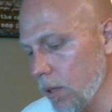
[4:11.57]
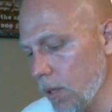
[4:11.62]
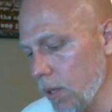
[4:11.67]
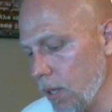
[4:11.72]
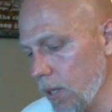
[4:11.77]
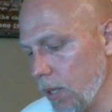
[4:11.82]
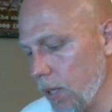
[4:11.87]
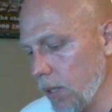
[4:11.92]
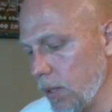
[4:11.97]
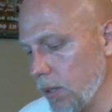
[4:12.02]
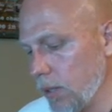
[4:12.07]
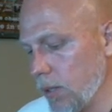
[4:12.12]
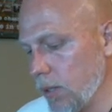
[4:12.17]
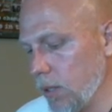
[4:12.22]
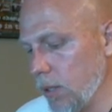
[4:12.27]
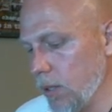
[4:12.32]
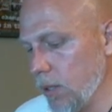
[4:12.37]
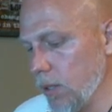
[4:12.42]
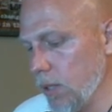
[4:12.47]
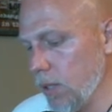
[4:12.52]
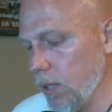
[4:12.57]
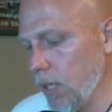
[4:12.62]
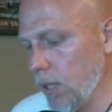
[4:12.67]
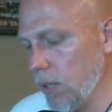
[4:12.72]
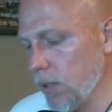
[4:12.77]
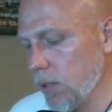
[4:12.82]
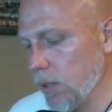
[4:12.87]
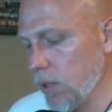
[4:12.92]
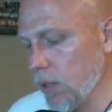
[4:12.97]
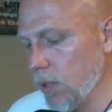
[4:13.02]
It
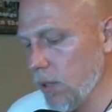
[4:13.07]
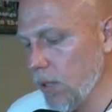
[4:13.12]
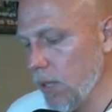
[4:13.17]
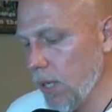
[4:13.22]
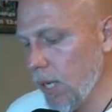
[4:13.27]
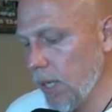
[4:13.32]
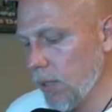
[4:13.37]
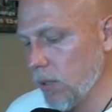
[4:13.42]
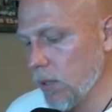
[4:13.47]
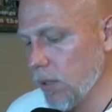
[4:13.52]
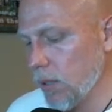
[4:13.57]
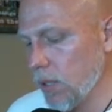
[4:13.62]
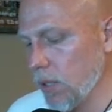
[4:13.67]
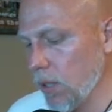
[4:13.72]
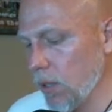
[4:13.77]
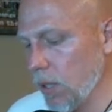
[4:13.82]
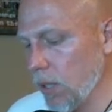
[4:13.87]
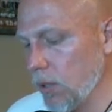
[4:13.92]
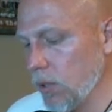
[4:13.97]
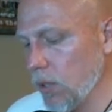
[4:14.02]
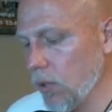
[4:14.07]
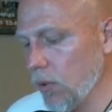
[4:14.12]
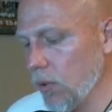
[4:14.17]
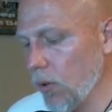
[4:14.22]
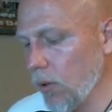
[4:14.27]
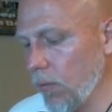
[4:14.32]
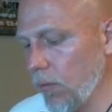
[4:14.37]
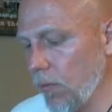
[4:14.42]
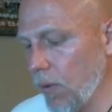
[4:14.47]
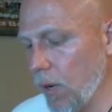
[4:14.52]
is necessary to
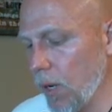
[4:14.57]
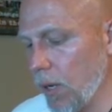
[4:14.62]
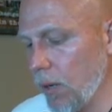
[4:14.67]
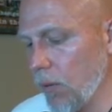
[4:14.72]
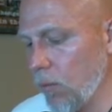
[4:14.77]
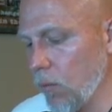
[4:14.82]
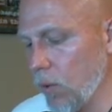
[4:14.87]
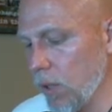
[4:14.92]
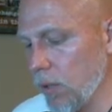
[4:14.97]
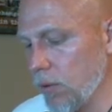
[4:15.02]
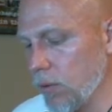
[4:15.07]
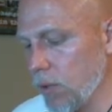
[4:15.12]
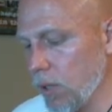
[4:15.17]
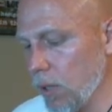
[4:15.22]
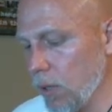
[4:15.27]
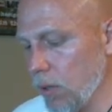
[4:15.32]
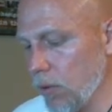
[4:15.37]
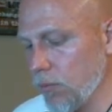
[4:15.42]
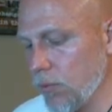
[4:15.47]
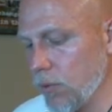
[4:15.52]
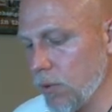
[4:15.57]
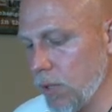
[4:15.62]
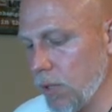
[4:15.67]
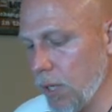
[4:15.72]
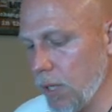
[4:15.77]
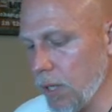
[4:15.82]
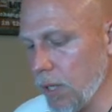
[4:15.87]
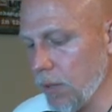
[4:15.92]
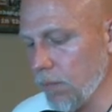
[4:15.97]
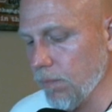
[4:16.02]
notify one's own
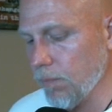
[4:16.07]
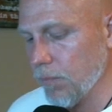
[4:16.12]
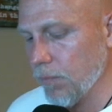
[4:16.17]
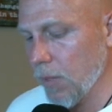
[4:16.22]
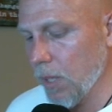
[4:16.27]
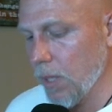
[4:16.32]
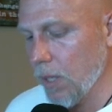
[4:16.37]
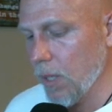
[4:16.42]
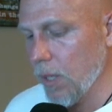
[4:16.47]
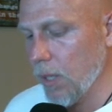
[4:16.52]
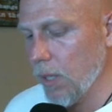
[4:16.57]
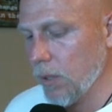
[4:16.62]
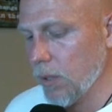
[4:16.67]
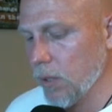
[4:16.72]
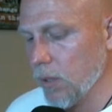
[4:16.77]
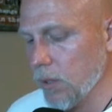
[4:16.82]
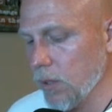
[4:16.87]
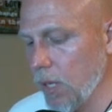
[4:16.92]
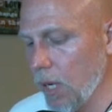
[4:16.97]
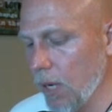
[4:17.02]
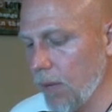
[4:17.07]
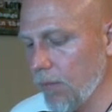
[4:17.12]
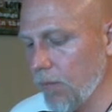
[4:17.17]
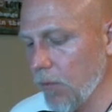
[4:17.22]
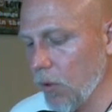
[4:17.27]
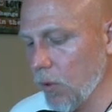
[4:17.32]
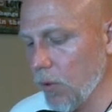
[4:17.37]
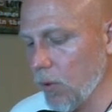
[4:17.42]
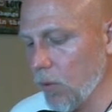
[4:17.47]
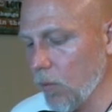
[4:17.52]
city. It does not
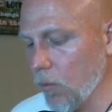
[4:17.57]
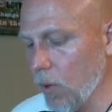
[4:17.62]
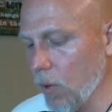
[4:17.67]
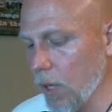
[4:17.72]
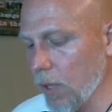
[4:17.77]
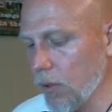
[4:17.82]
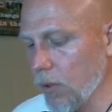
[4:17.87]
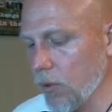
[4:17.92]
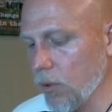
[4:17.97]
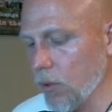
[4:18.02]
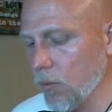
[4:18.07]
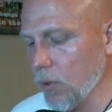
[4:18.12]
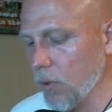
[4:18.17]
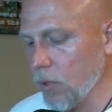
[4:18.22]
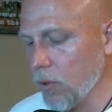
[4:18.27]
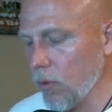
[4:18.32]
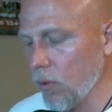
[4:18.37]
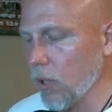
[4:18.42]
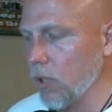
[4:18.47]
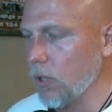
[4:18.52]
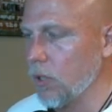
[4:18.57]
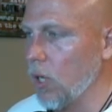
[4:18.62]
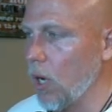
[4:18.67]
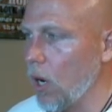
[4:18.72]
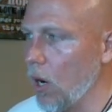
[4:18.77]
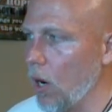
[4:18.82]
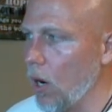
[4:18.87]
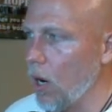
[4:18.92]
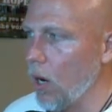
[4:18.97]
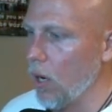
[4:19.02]
further one to resort to
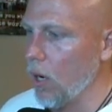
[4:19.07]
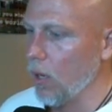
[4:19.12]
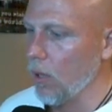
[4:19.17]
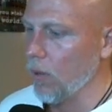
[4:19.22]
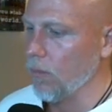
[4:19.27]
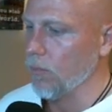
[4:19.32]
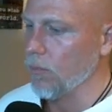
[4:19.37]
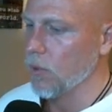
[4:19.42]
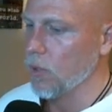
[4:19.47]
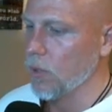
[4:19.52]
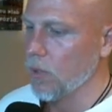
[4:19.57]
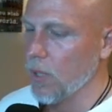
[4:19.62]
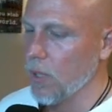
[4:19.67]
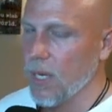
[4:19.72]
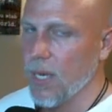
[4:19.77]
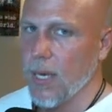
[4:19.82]
arms.